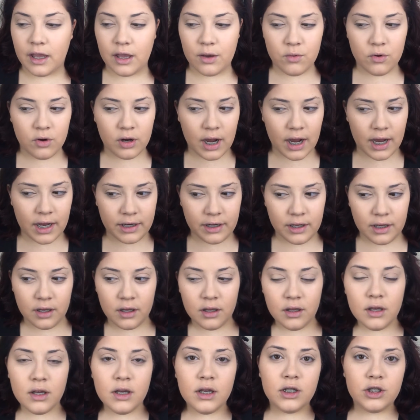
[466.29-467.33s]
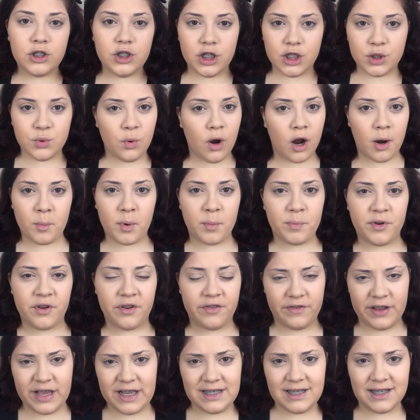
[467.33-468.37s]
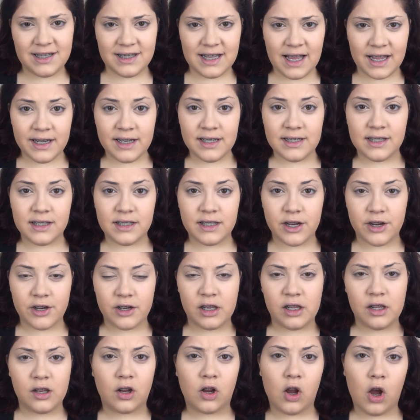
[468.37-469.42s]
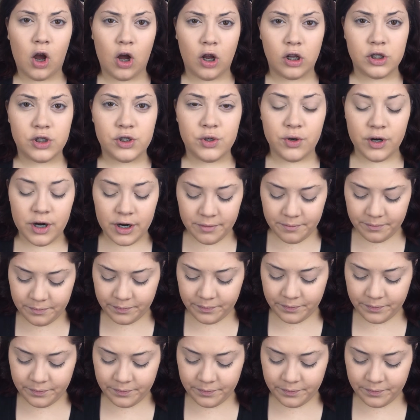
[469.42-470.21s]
It will kind of just warm up your face. It's not necessarily the contour.